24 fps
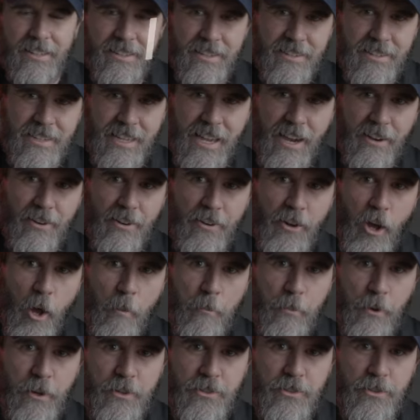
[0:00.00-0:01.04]
a discount on all
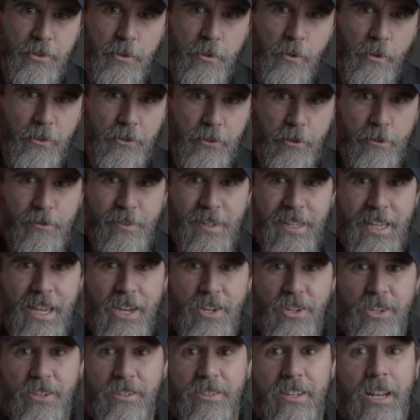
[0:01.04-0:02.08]
books, tools,
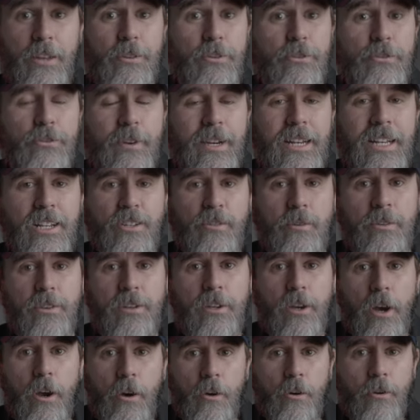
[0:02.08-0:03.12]
certifications, and other trainings with the
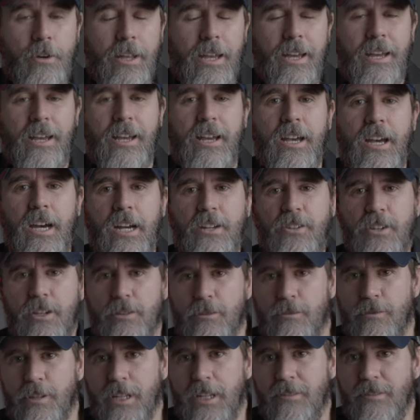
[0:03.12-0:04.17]
code
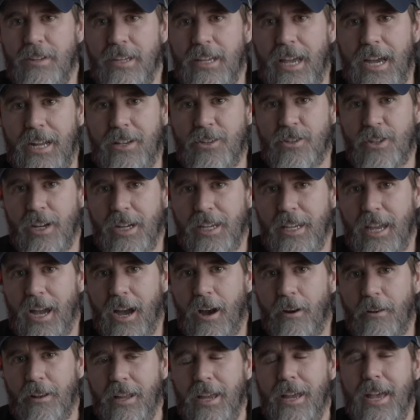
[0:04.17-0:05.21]
AdjusterTV at
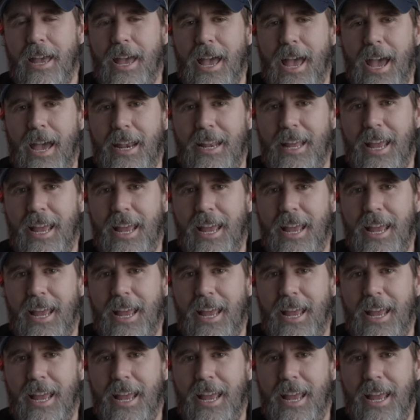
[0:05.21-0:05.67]
checkout at